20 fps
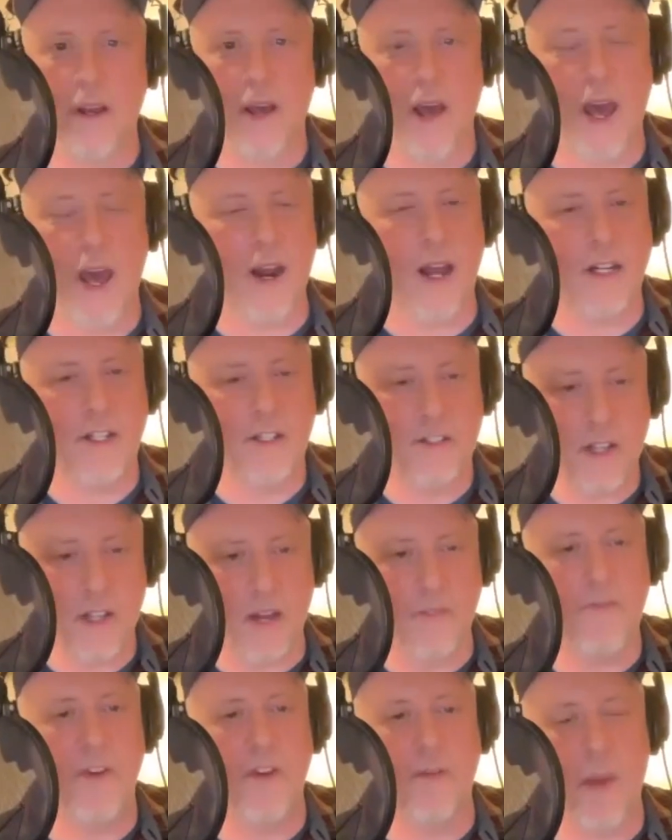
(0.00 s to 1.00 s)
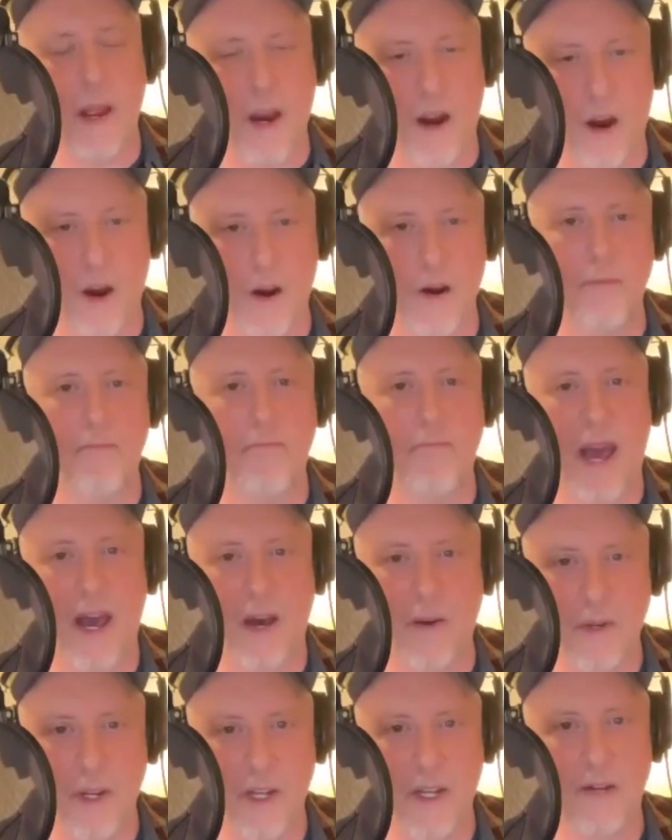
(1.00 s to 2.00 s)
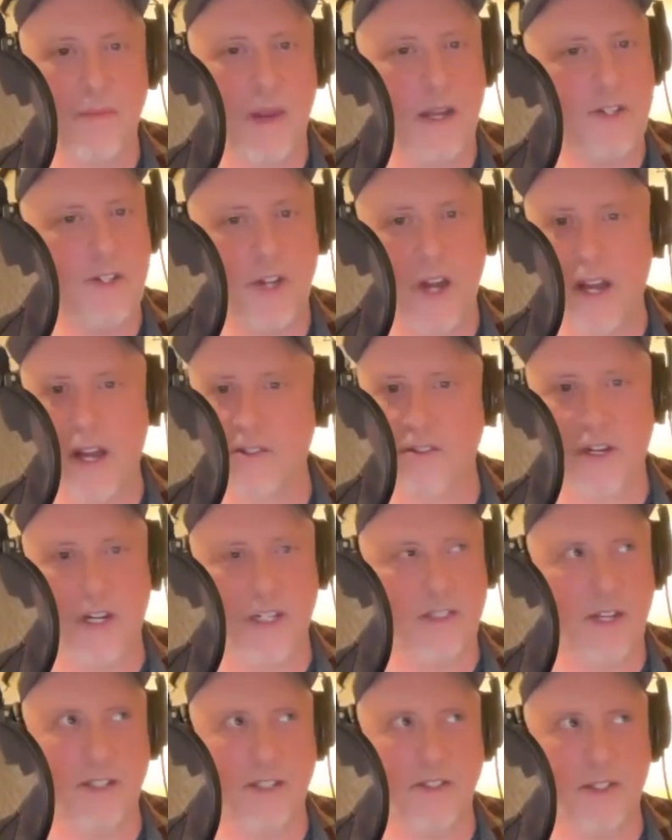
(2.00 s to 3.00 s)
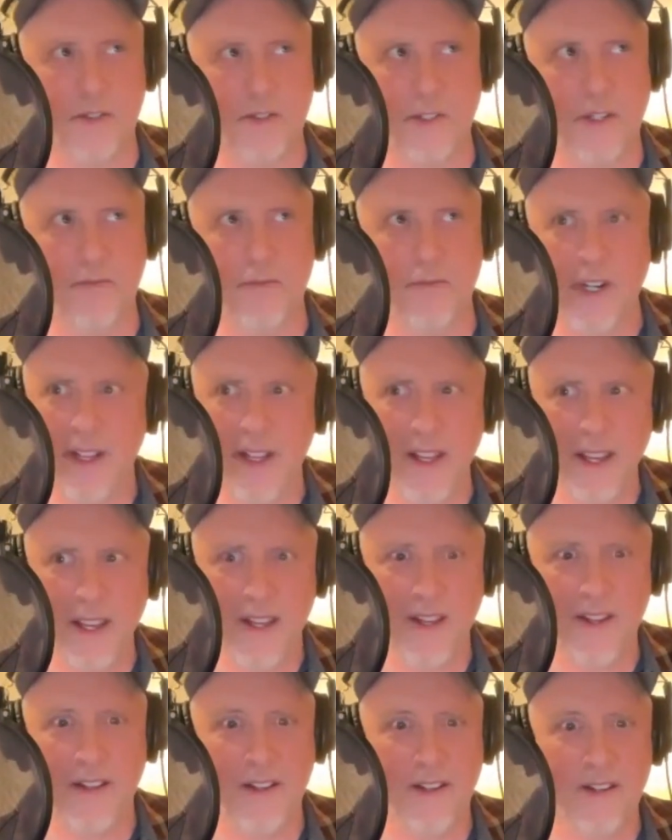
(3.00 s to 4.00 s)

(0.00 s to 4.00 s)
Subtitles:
And I feel my heart pounding in my chest. And I said, really?